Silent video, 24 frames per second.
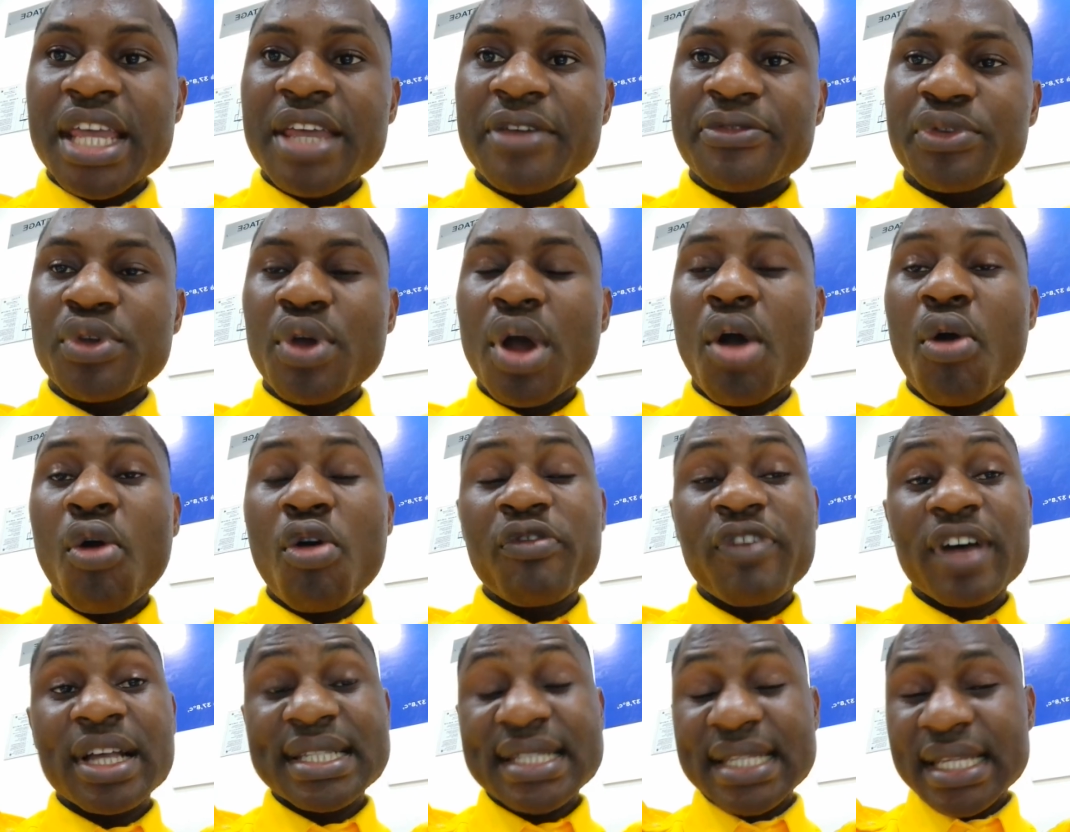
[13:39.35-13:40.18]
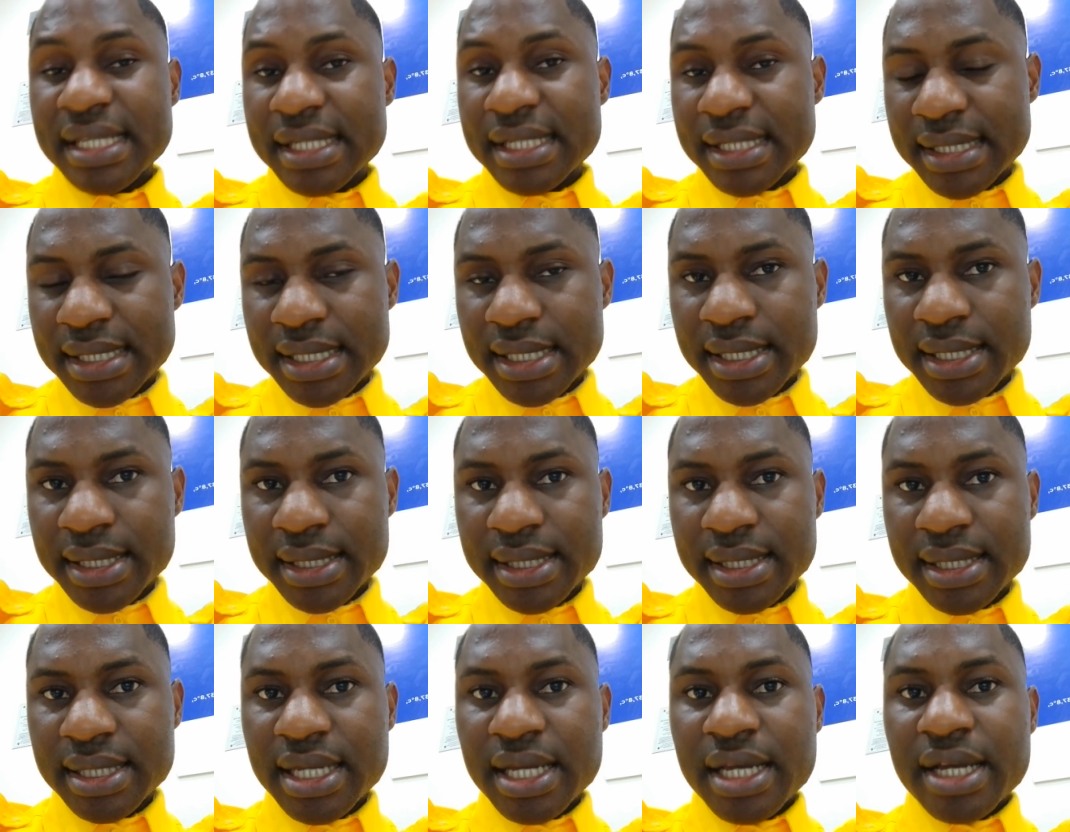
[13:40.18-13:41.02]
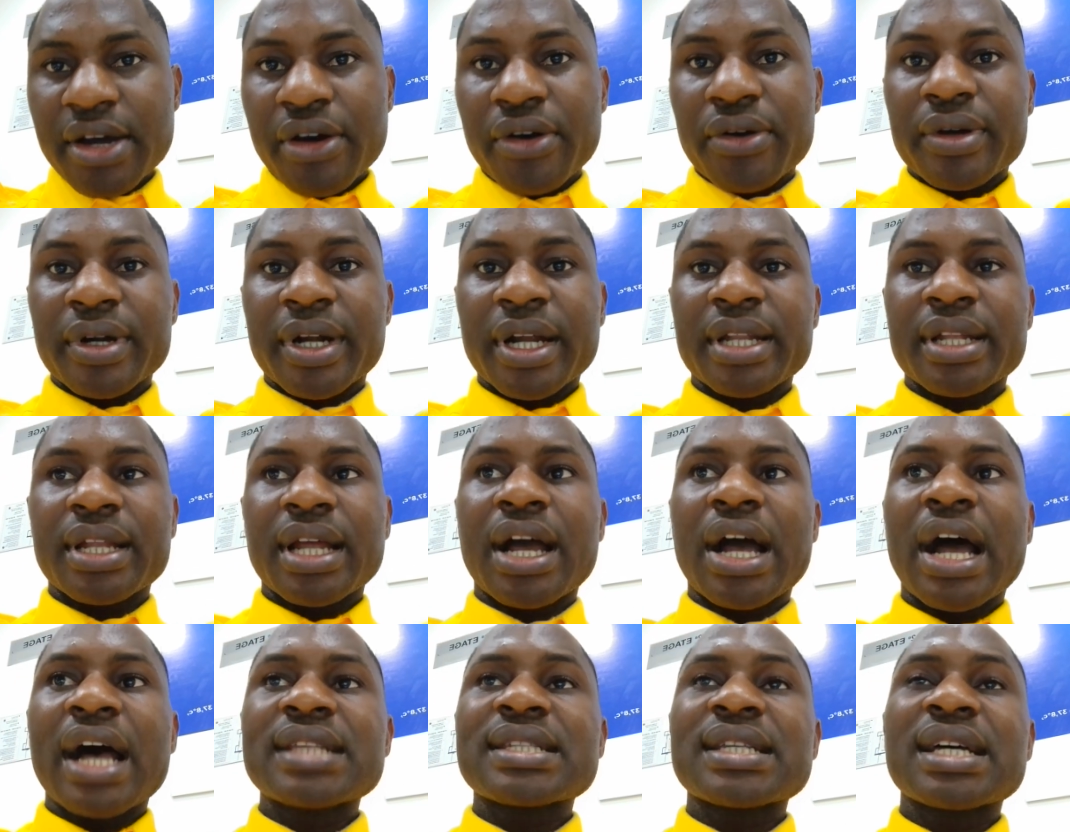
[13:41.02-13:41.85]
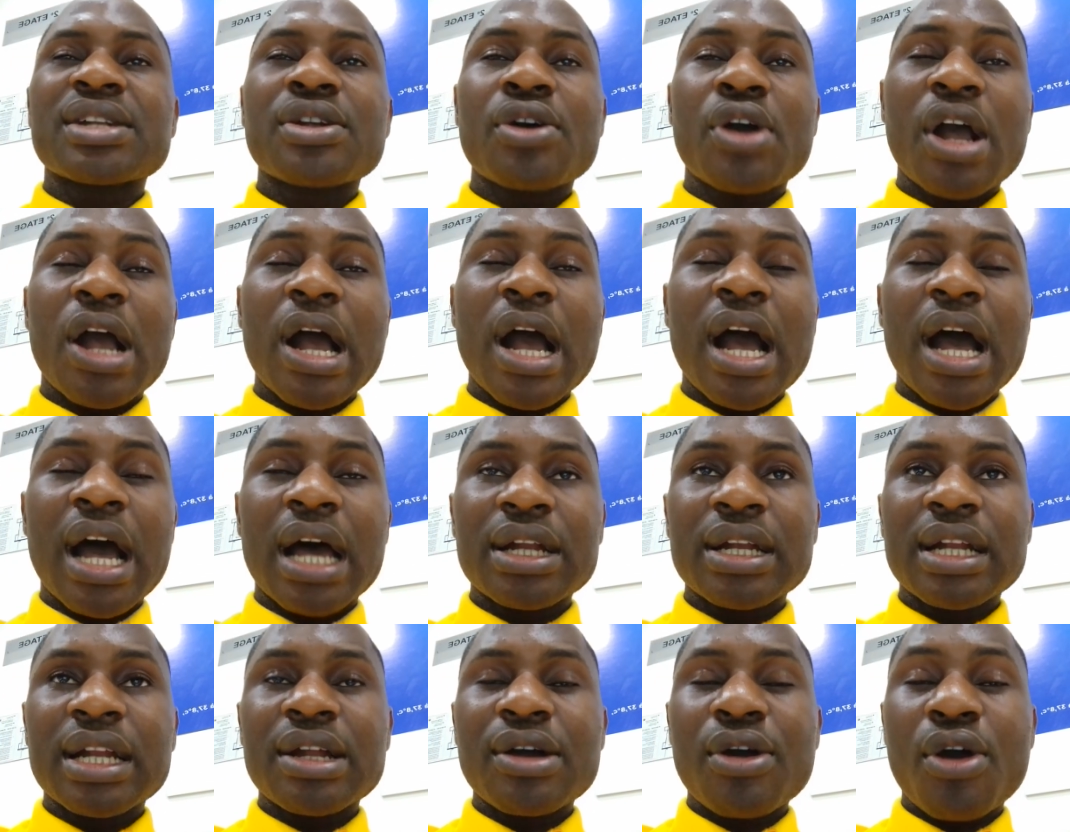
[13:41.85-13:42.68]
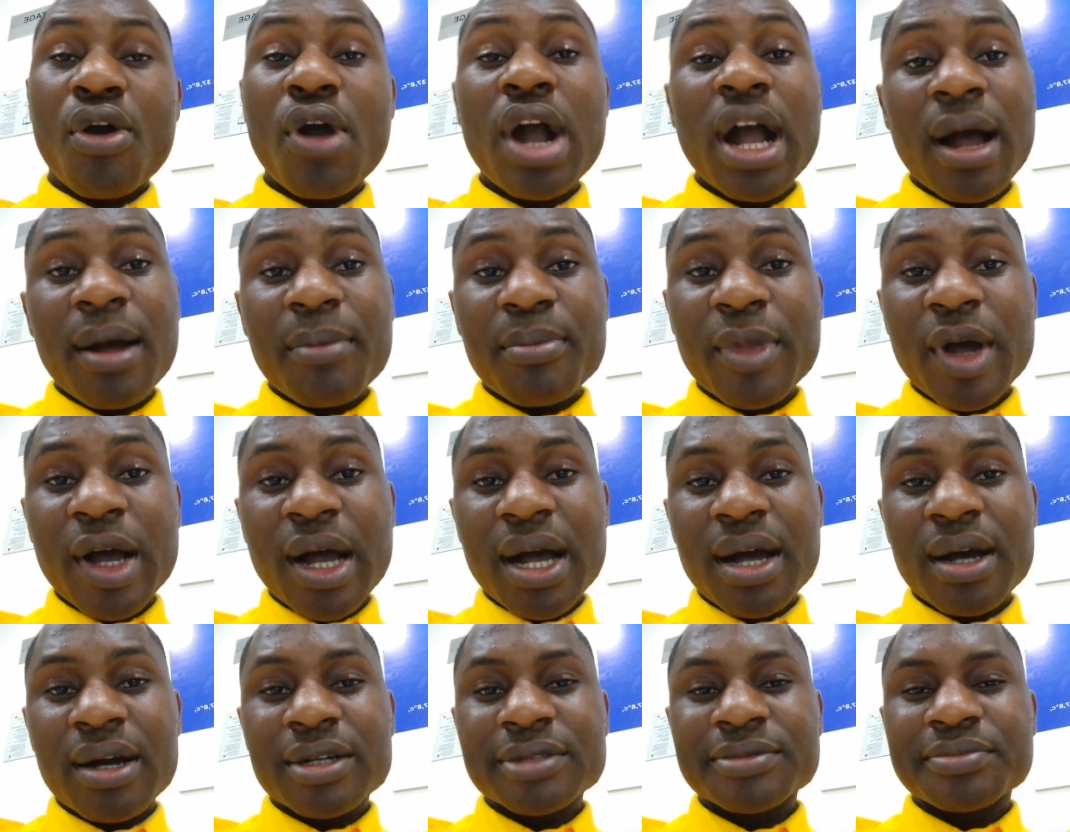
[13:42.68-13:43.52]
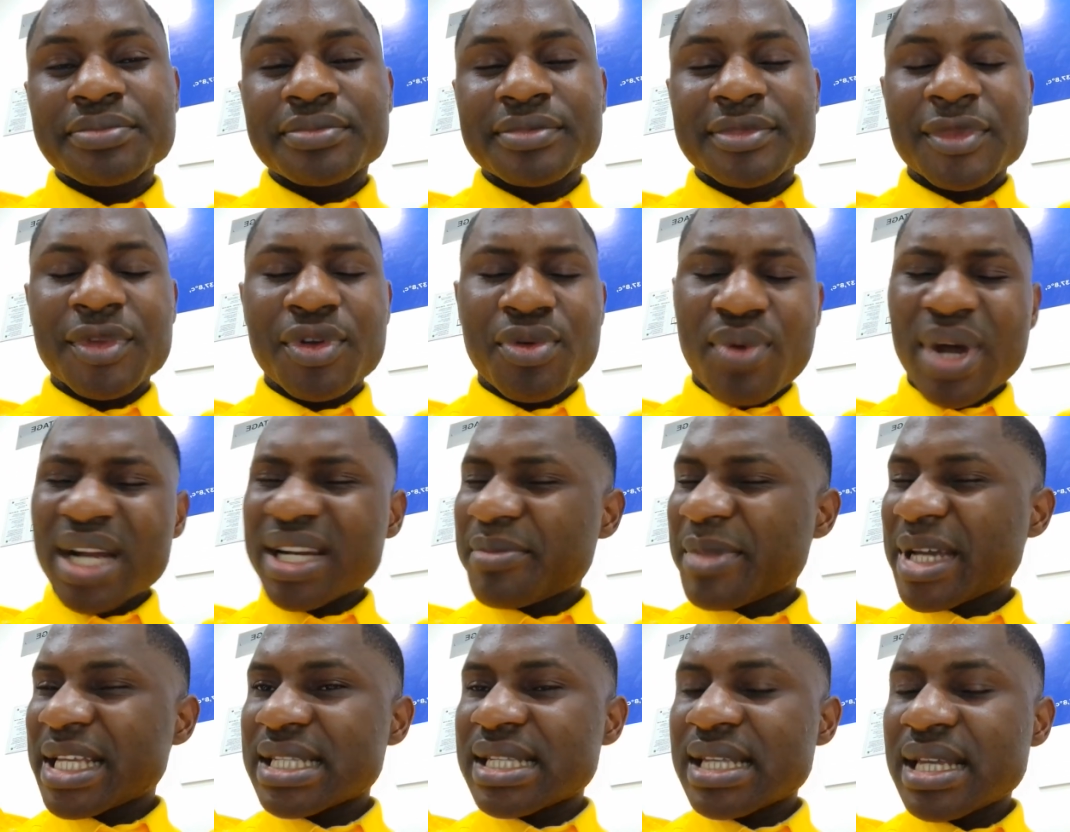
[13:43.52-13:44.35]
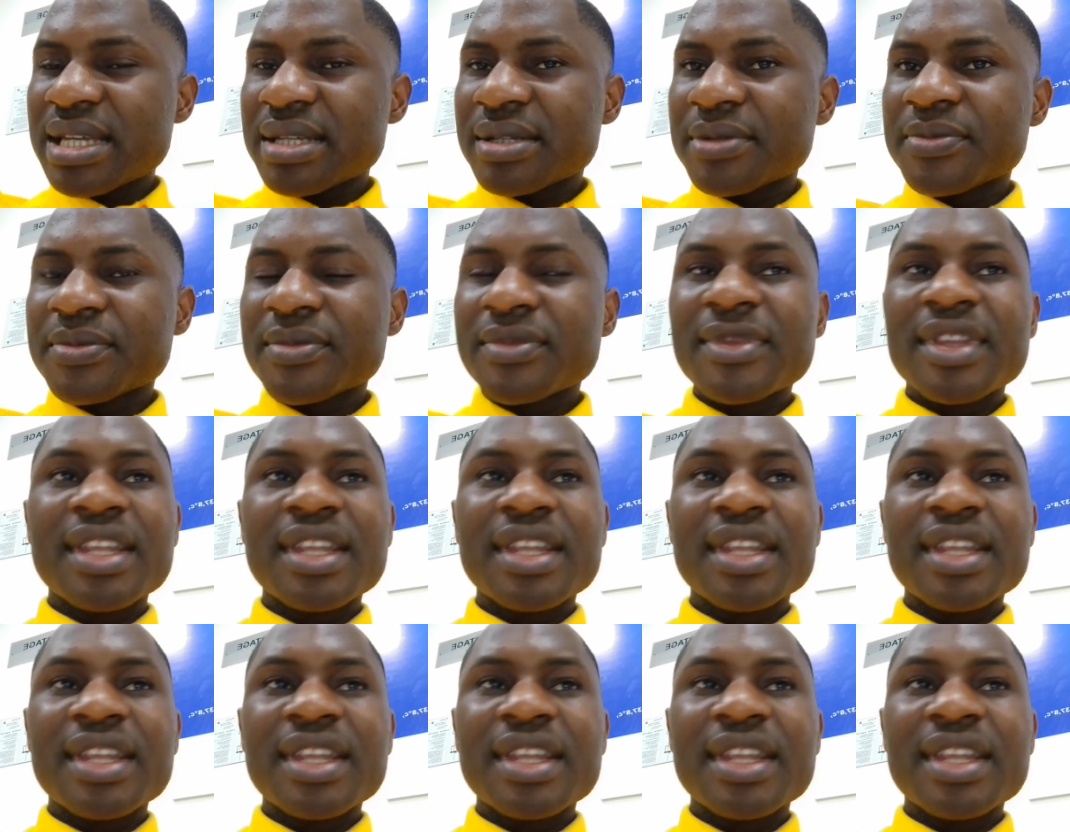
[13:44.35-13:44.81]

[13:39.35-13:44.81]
If you are over six years, all right, as an an um, what am I saying?